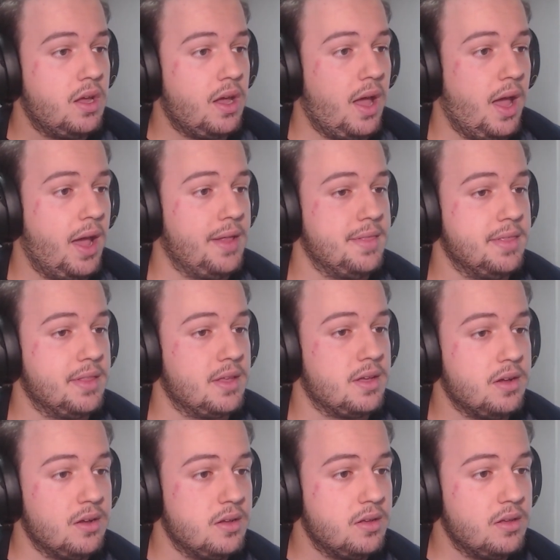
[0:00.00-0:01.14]
and
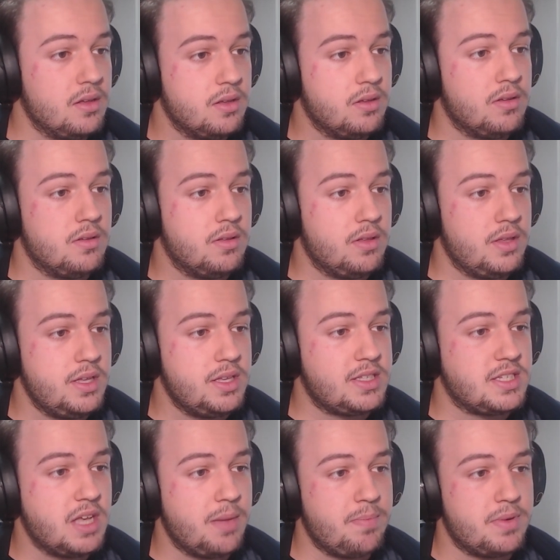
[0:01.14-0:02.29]
it's
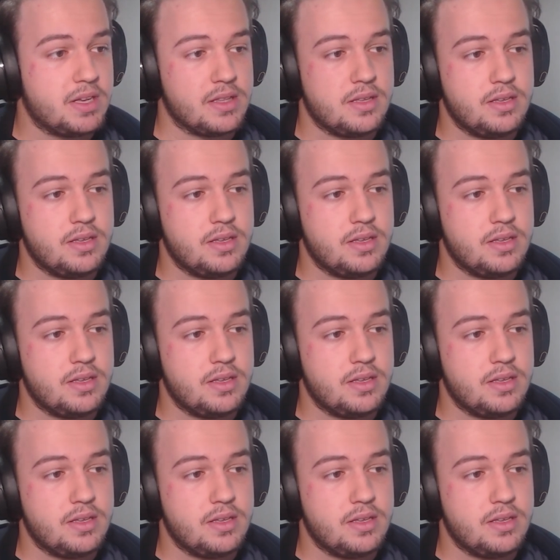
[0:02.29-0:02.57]
separate.